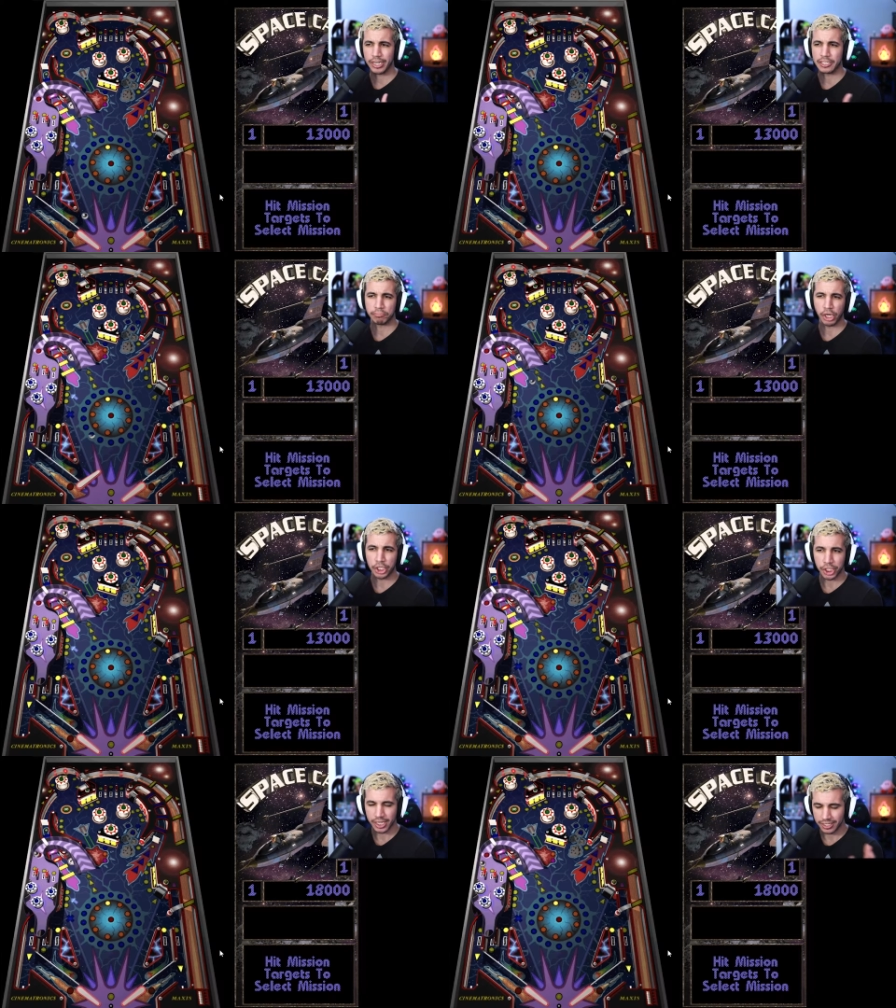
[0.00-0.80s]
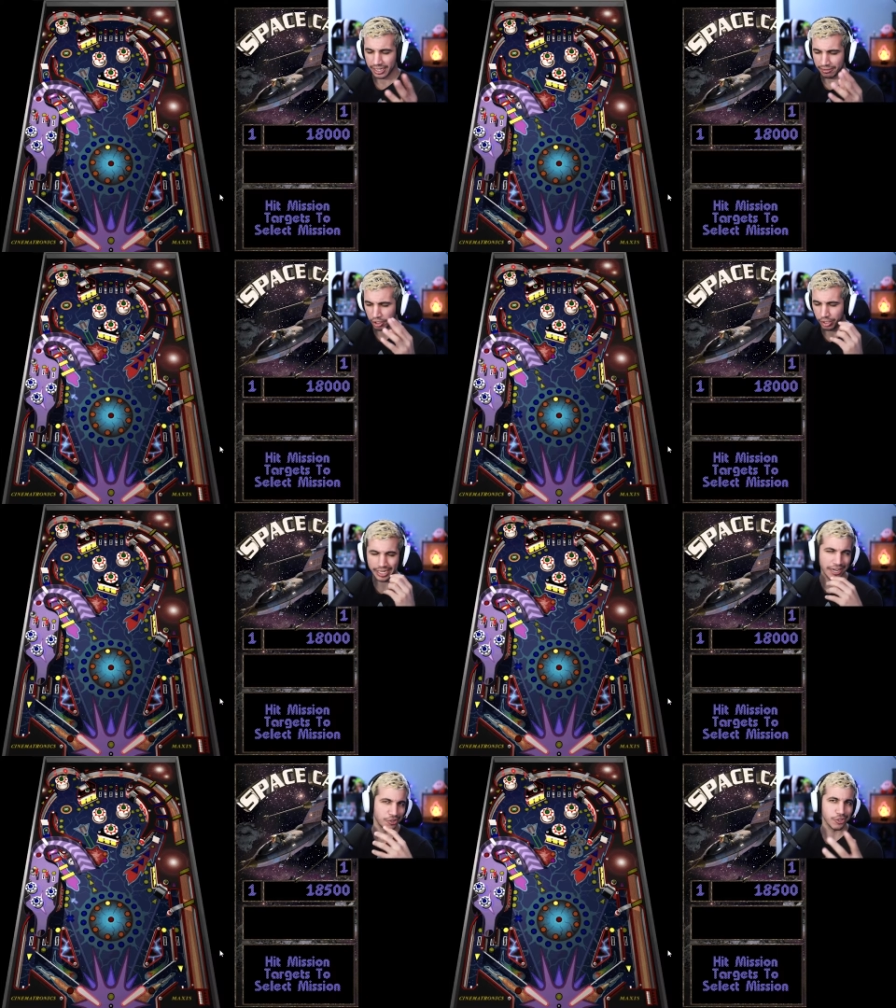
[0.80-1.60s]
spreadsheets and learning
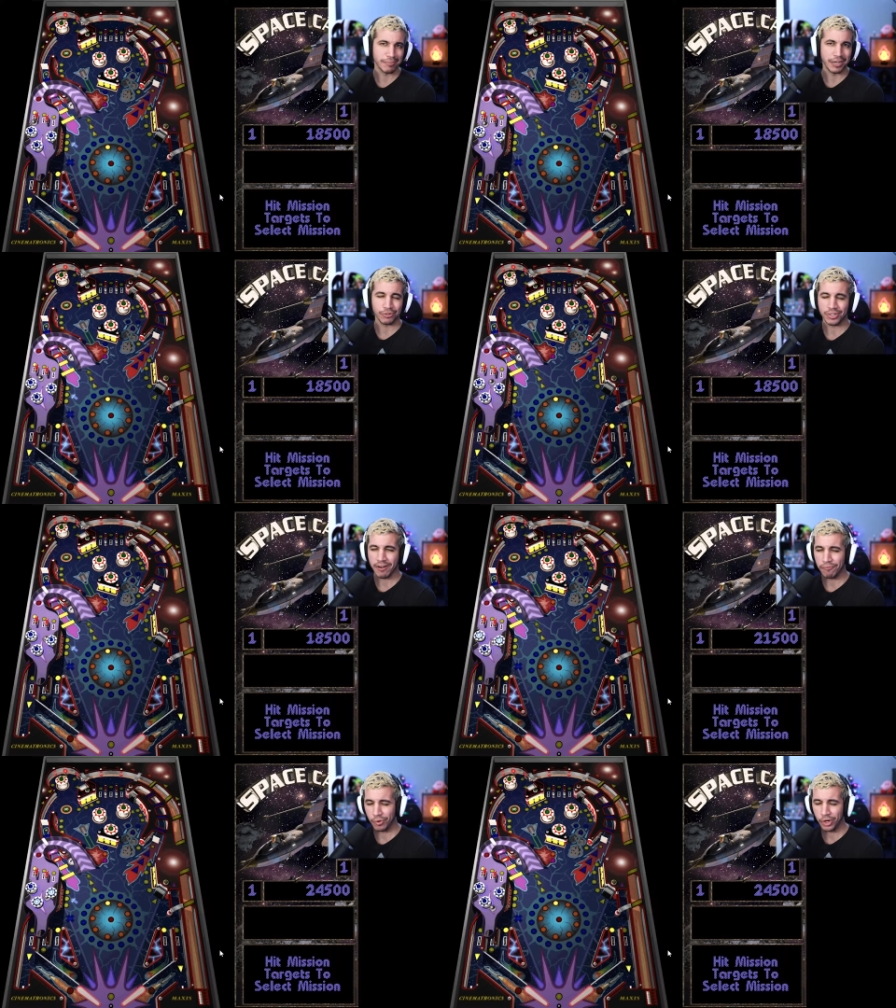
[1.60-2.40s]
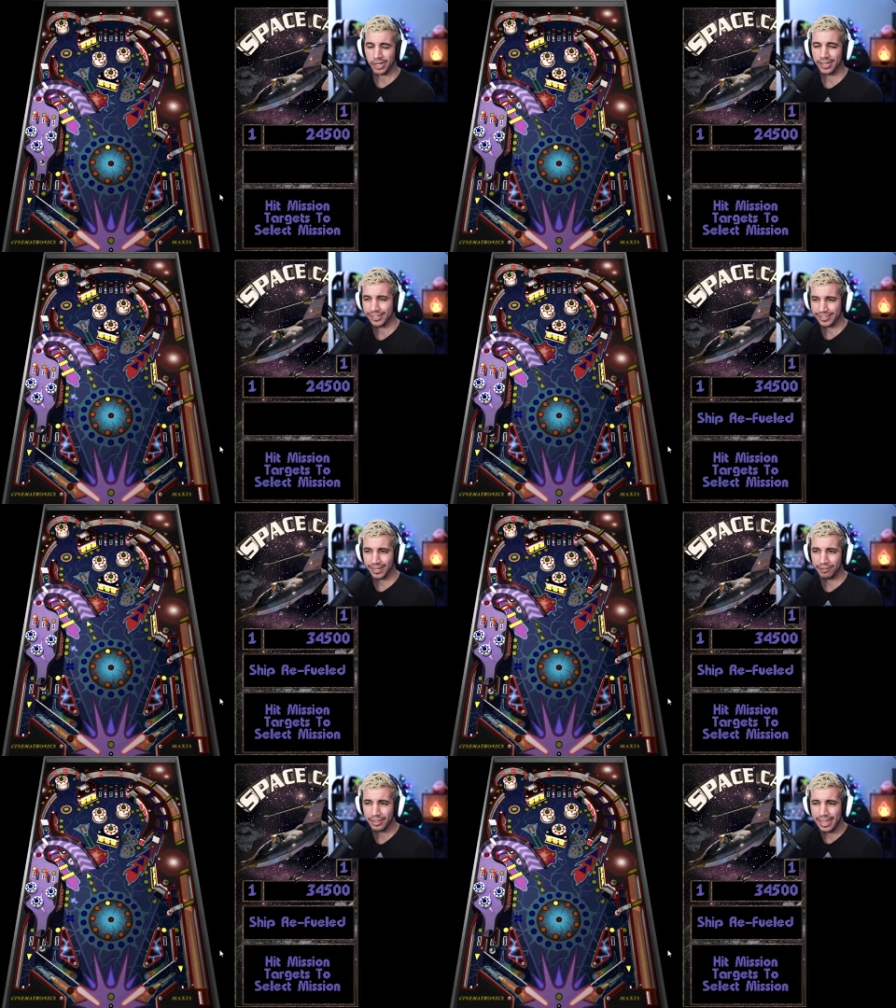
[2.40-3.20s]
how to use Microsoft Word and Excel,